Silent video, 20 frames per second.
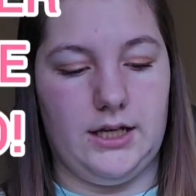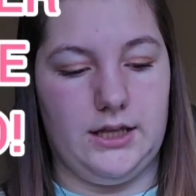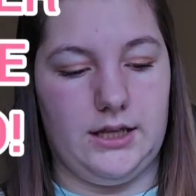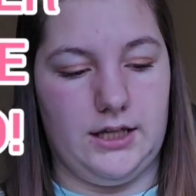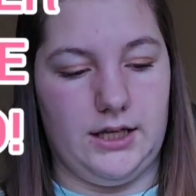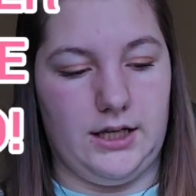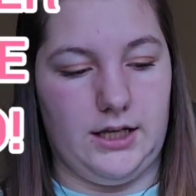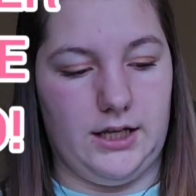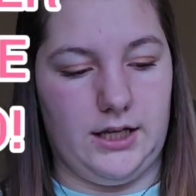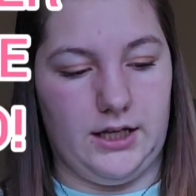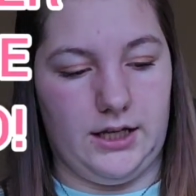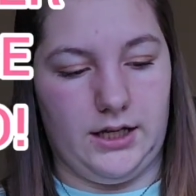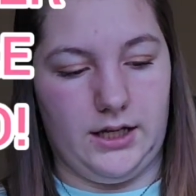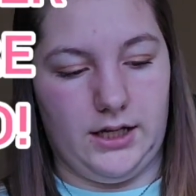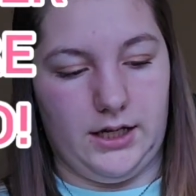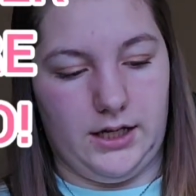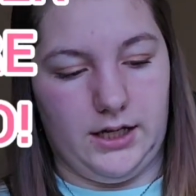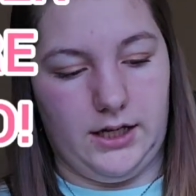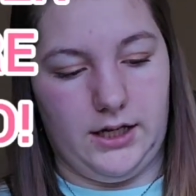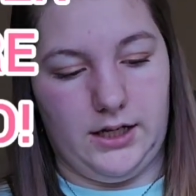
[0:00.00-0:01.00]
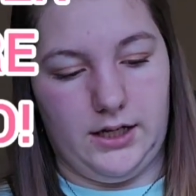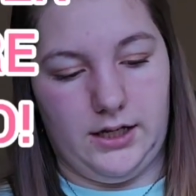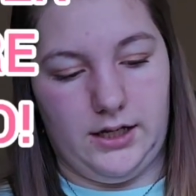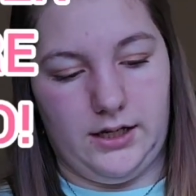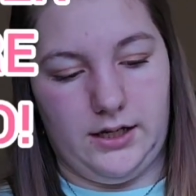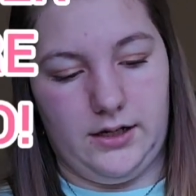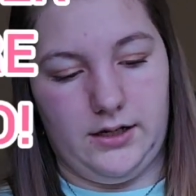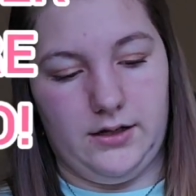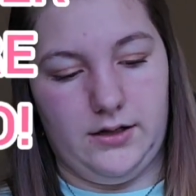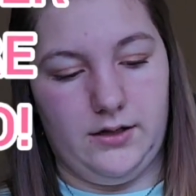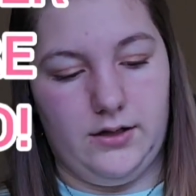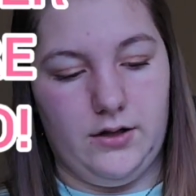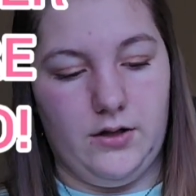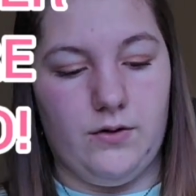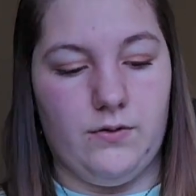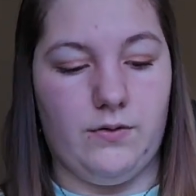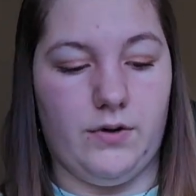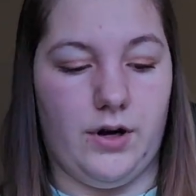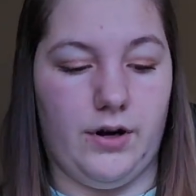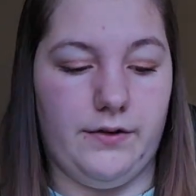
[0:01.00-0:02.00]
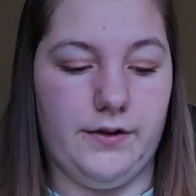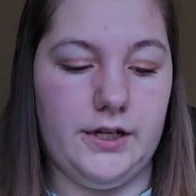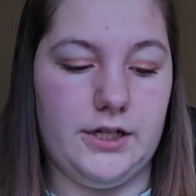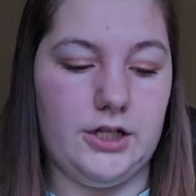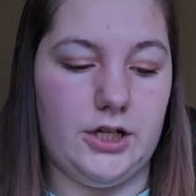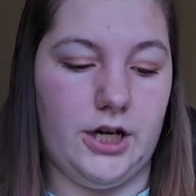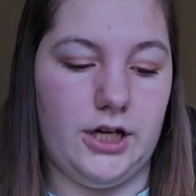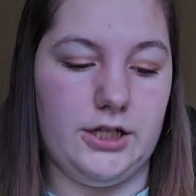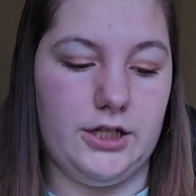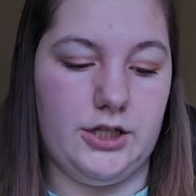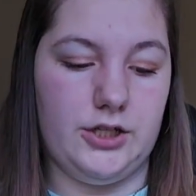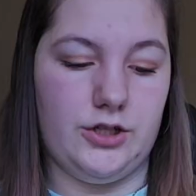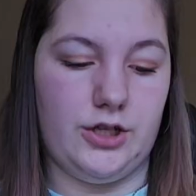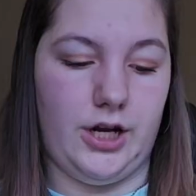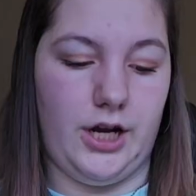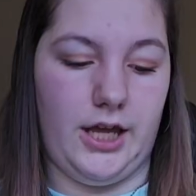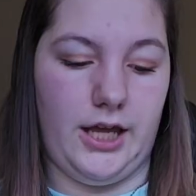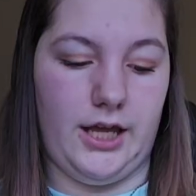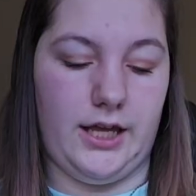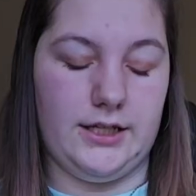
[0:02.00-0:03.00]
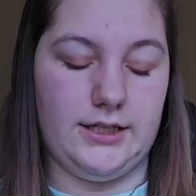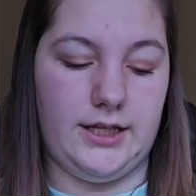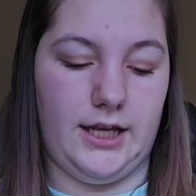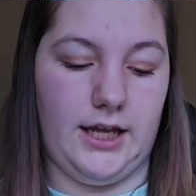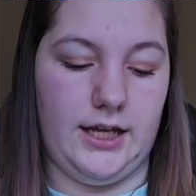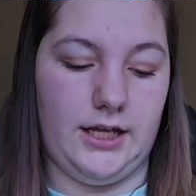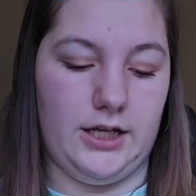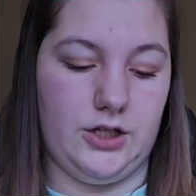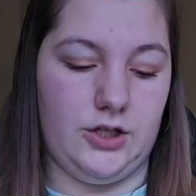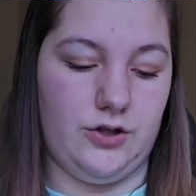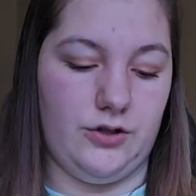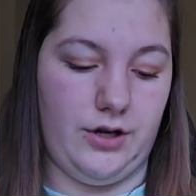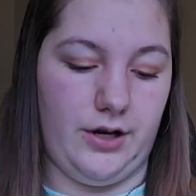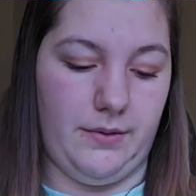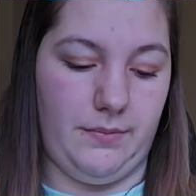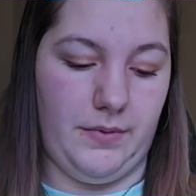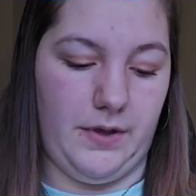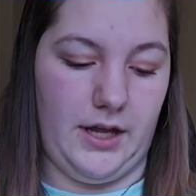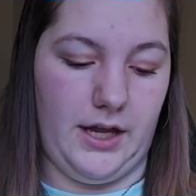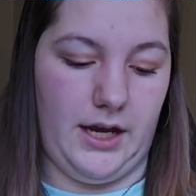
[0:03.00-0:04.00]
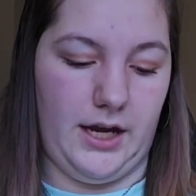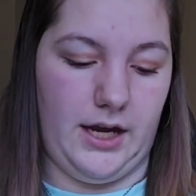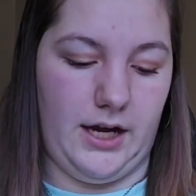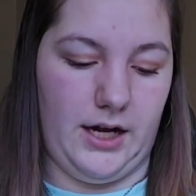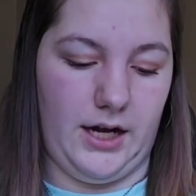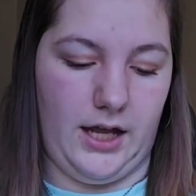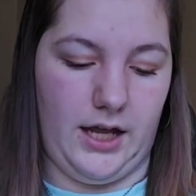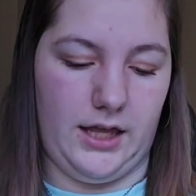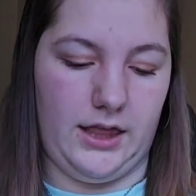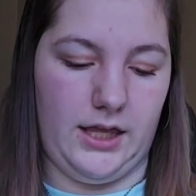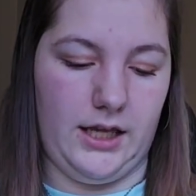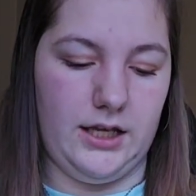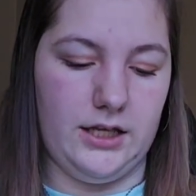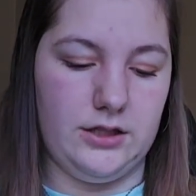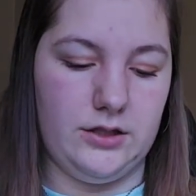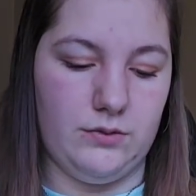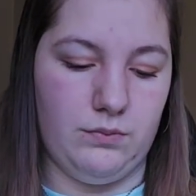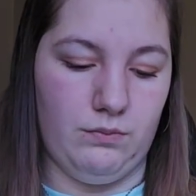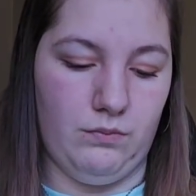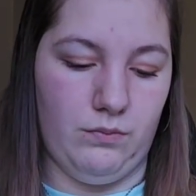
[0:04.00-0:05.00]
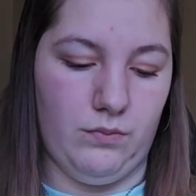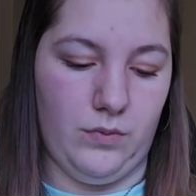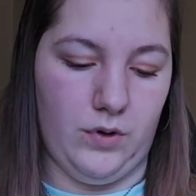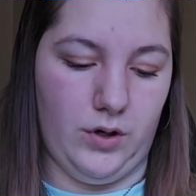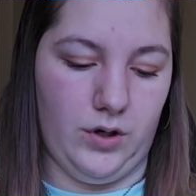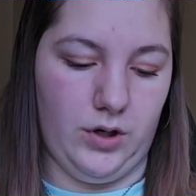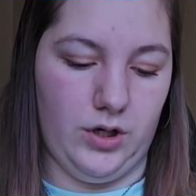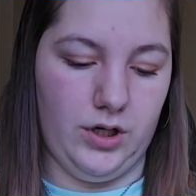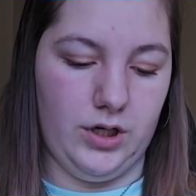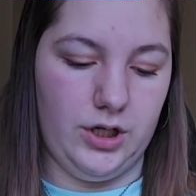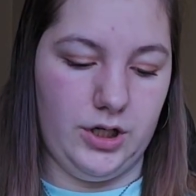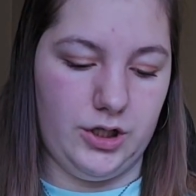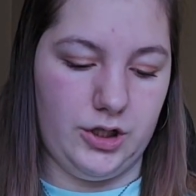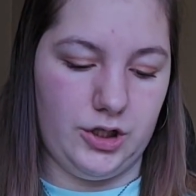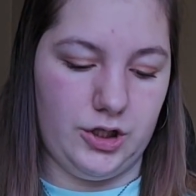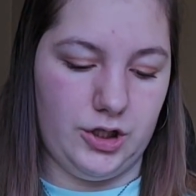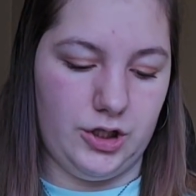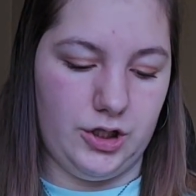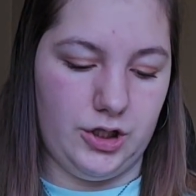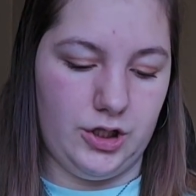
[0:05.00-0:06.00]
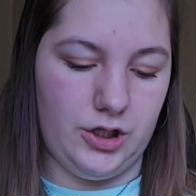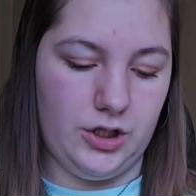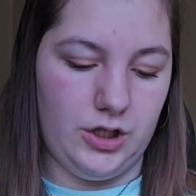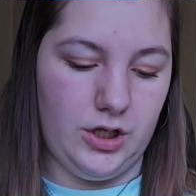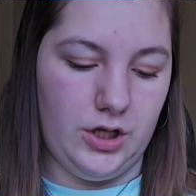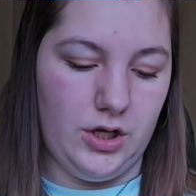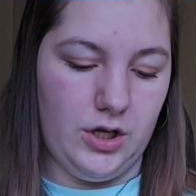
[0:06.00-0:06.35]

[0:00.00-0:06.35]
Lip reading: And then we're already trying to take a trip in, I think it's March.